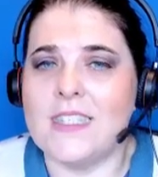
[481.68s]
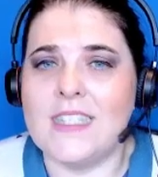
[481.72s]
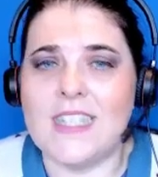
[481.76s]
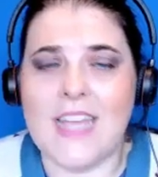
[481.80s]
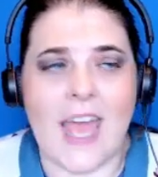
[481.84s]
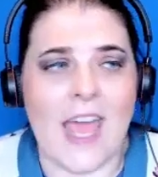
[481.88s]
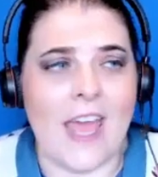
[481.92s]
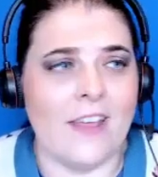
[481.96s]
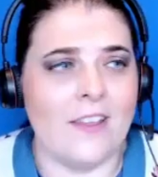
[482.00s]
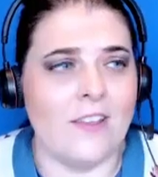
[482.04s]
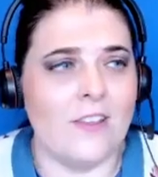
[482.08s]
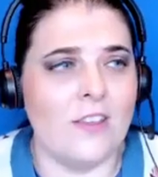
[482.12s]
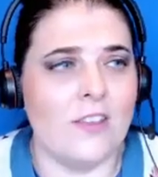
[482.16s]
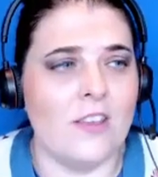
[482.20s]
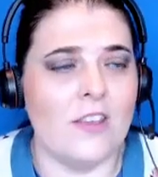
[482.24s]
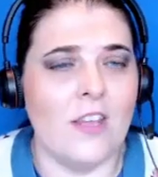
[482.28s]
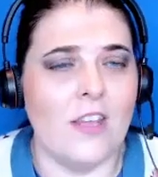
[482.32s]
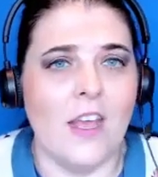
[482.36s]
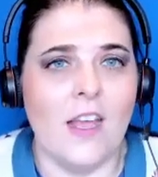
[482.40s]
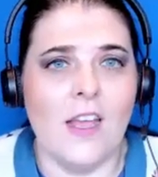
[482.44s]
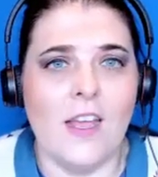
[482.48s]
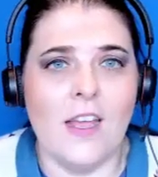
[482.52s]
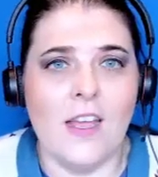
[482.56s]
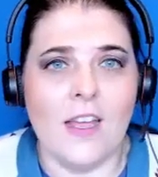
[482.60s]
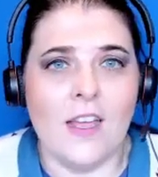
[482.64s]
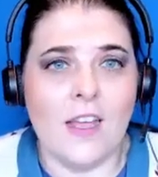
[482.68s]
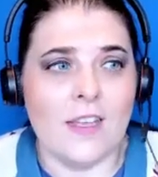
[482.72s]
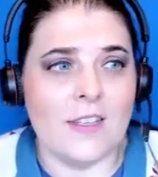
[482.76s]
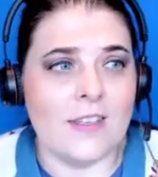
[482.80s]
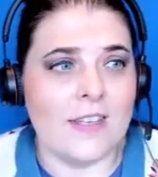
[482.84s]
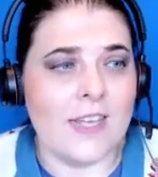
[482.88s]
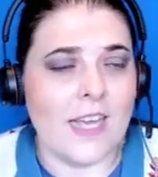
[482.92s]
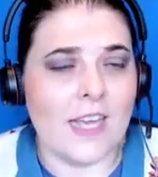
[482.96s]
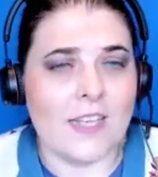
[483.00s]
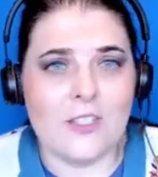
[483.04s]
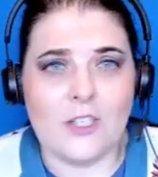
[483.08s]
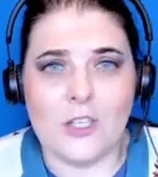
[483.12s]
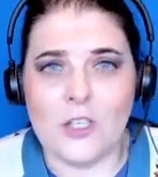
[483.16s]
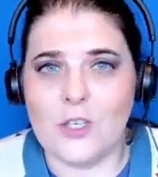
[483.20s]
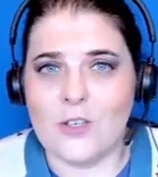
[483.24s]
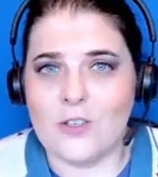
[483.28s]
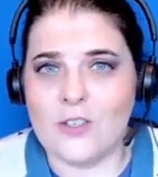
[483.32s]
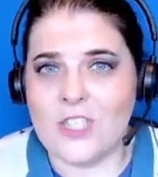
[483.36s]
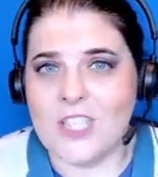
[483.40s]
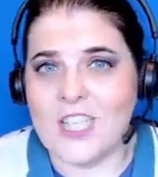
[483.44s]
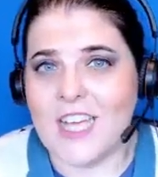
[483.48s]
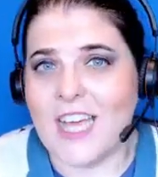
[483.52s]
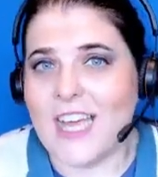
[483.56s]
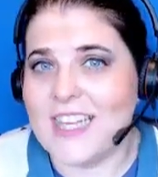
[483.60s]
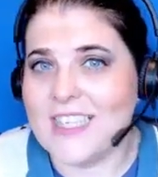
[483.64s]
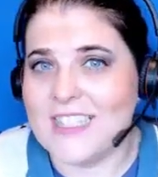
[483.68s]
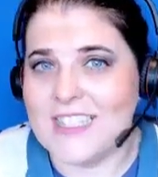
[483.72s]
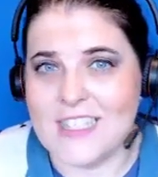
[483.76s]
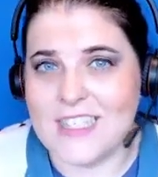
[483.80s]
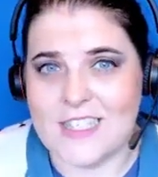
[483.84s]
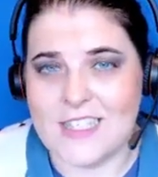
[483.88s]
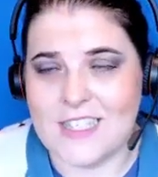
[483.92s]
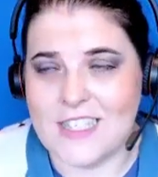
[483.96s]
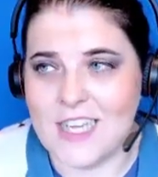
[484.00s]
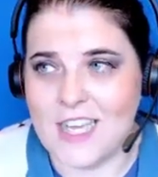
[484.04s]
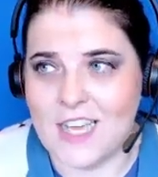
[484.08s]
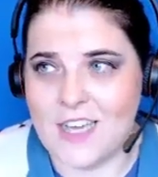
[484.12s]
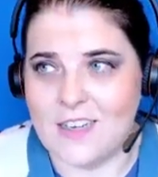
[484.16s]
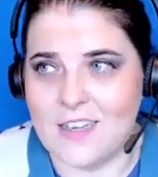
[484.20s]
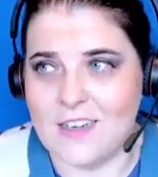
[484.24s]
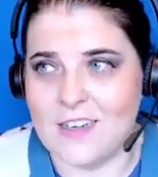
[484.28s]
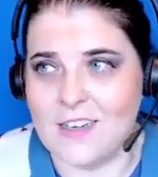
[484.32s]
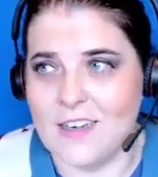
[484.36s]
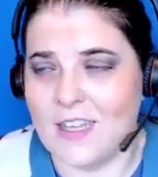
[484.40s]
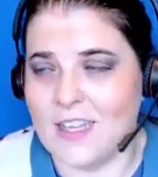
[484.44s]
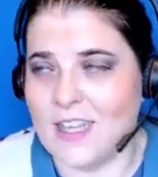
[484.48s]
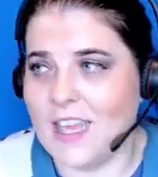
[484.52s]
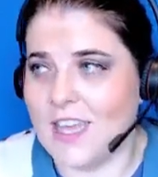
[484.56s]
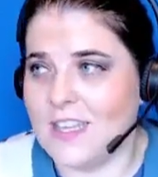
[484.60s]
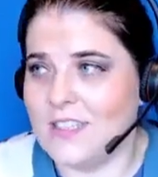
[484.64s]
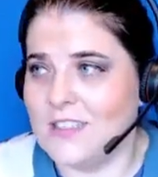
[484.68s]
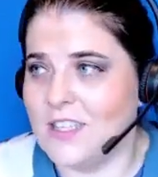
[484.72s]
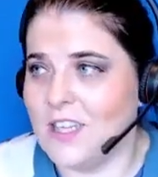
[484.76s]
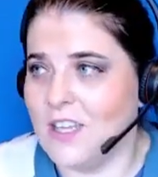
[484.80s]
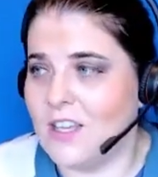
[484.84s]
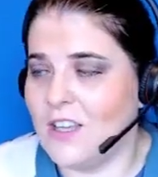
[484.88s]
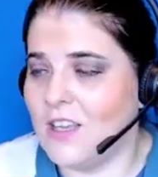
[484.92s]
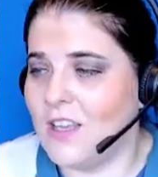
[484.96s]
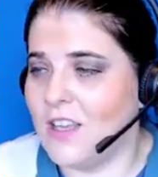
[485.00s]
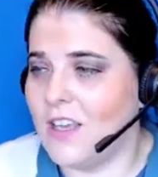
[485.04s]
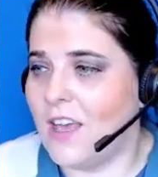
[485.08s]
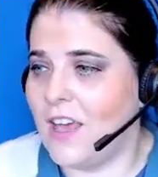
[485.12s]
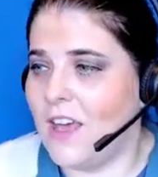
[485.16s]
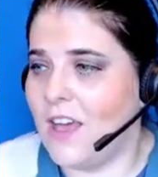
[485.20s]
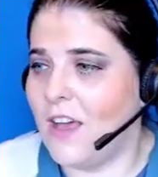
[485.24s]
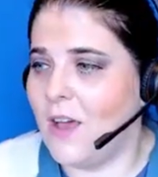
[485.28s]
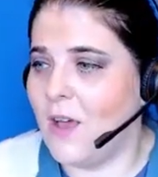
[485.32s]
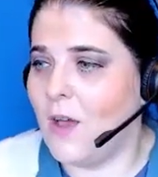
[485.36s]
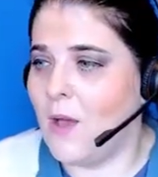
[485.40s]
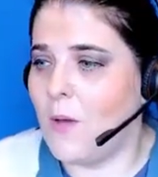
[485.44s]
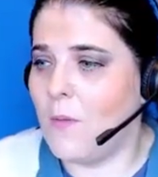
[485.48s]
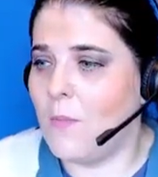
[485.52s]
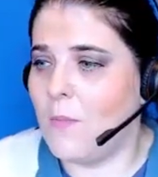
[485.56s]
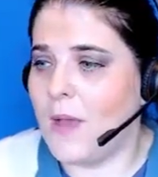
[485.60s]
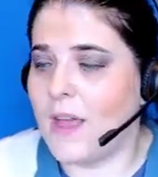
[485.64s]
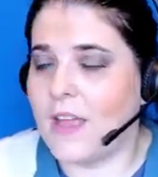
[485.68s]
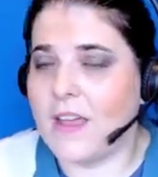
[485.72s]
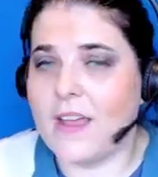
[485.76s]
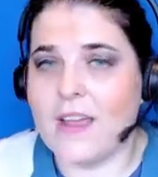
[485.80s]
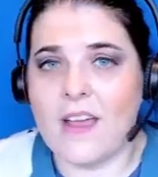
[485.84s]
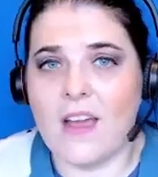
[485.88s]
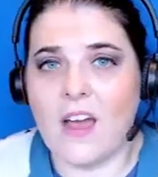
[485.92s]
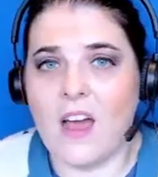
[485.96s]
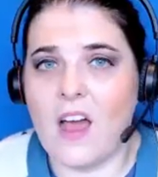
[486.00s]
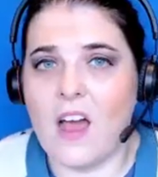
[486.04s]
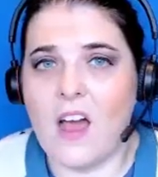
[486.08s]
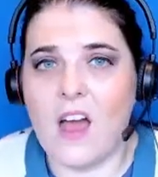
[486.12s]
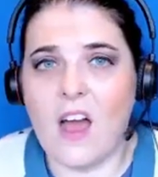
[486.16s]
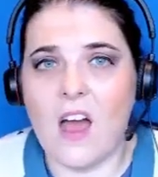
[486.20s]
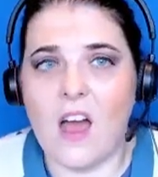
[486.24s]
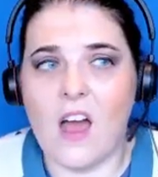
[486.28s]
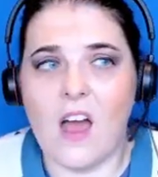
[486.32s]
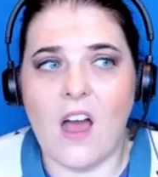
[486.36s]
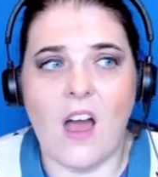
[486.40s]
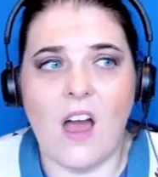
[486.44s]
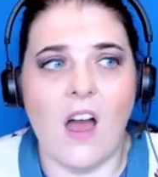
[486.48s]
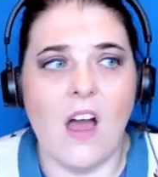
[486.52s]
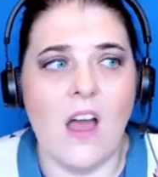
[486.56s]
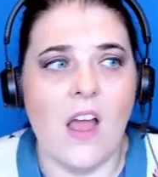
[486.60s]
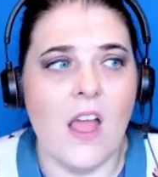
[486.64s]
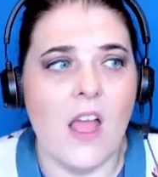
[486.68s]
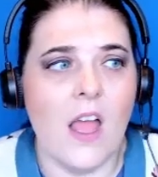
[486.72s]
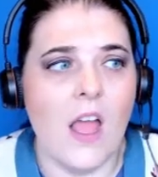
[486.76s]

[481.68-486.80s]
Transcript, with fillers: death, getting your taxes done, getting um, a car,